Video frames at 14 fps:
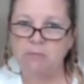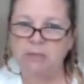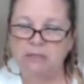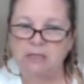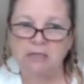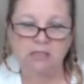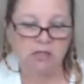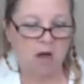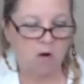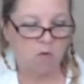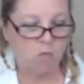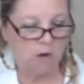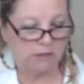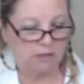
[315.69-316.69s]
But that's
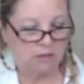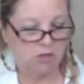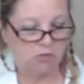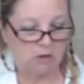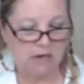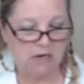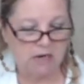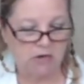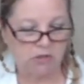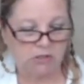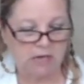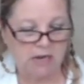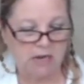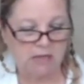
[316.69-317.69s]
not what this right here
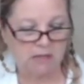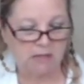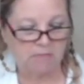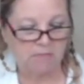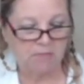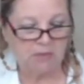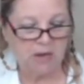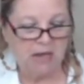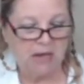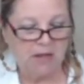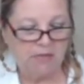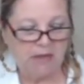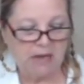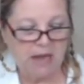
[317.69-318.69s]
says.
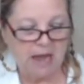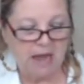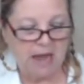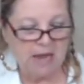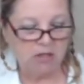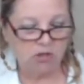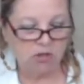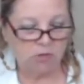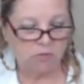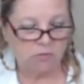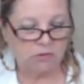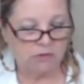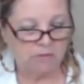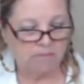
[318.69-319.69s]
The
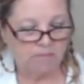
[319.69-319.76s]
angels.